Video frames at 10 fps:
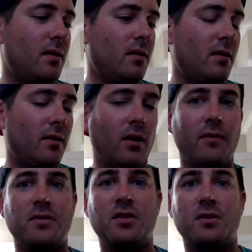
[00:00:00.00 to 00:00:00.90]
then they'll
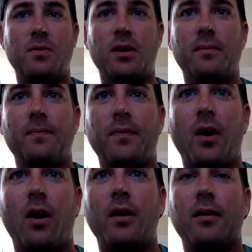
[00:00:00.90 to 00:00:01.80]
have the 6th pick.
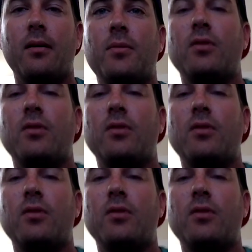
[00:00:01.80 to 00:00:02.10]
All right, I'm